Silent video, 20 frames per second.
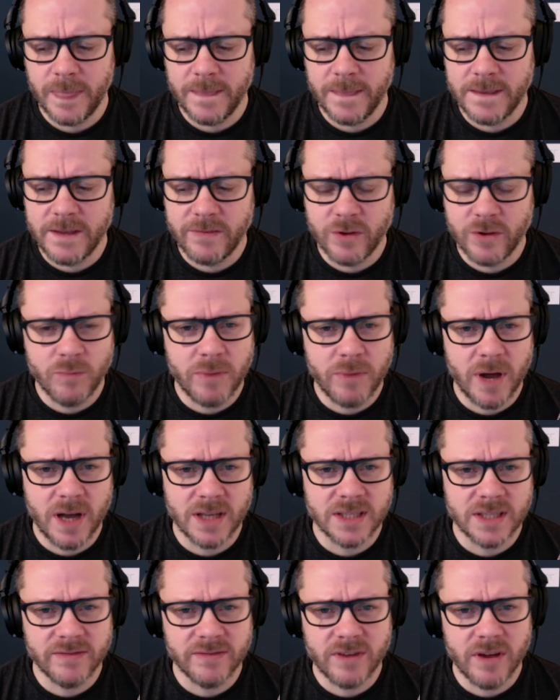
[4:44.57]
difficult
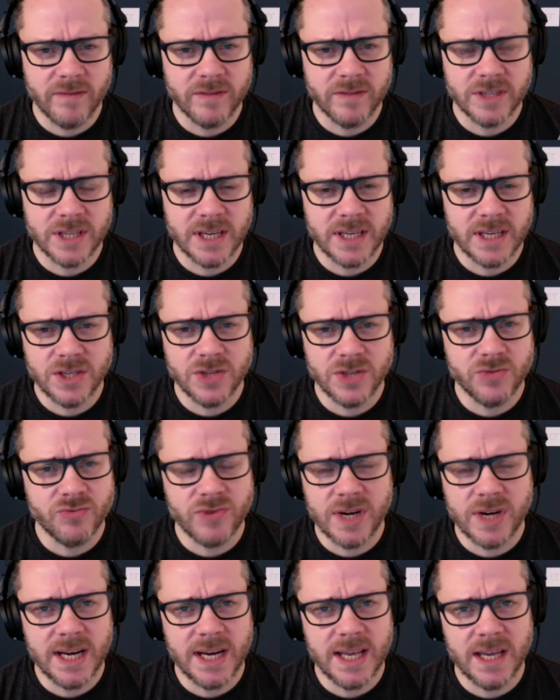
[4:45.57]
parts of conversations
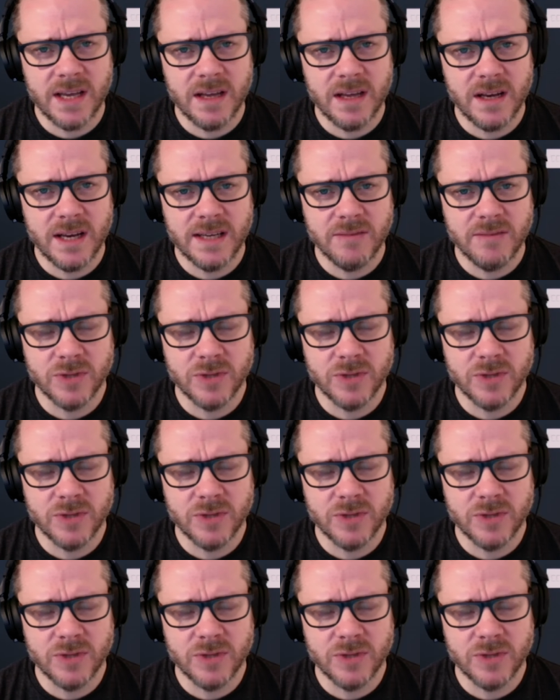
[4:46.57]
really early.